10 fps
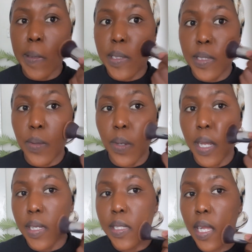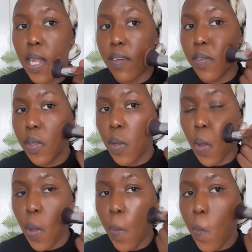it's so nice I love it
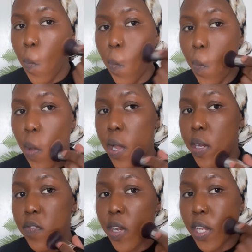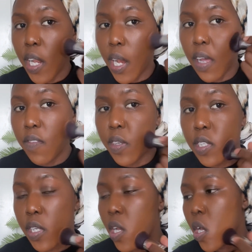I definitely love it